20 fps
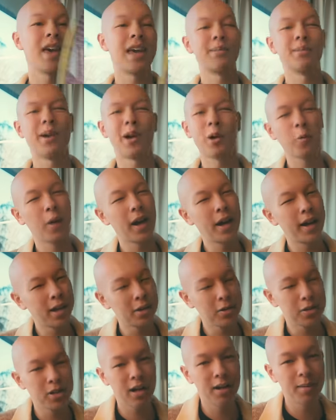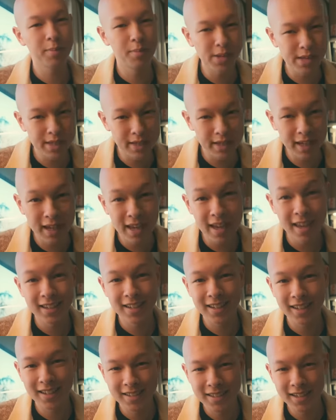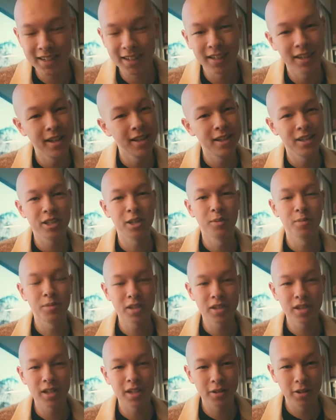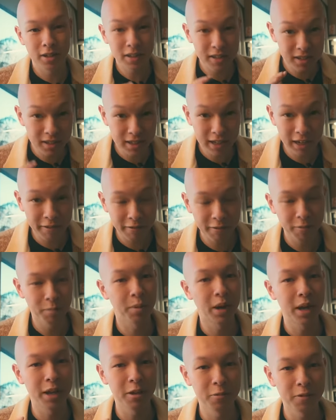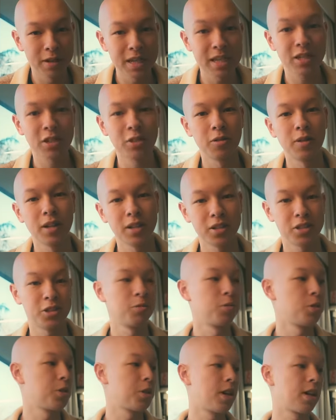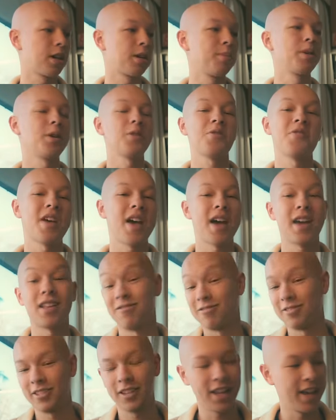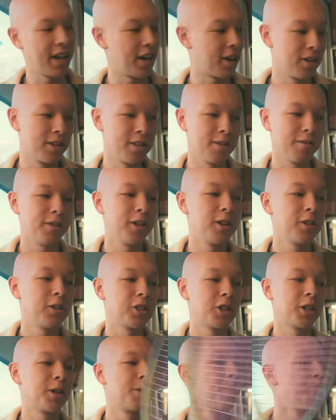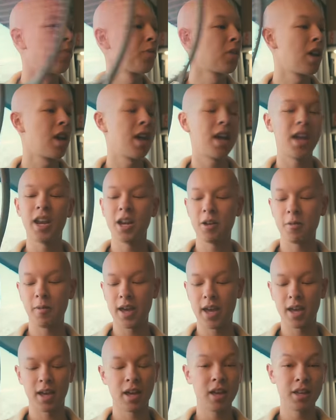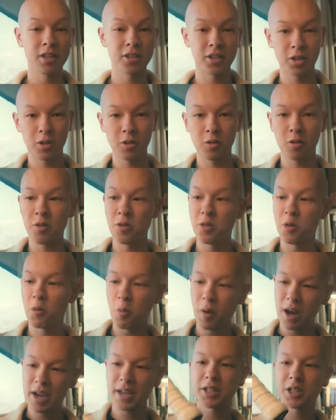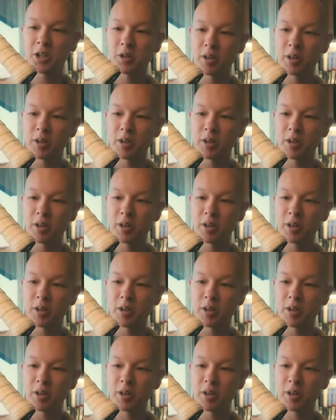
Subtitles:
and my whiteouts are busy testing some secret stuff by Restring, so we'll talk about that later in the future. Anyway, so the white